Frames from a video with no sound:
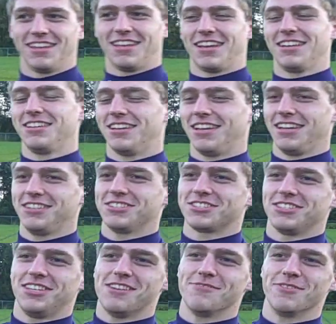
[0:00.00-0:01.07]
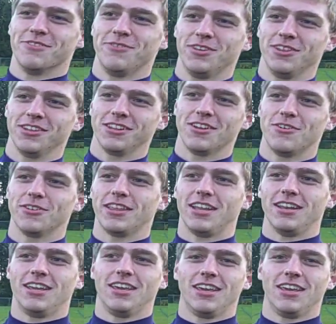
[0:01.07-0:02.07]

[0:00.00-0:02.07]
I just love the feeling knowing that,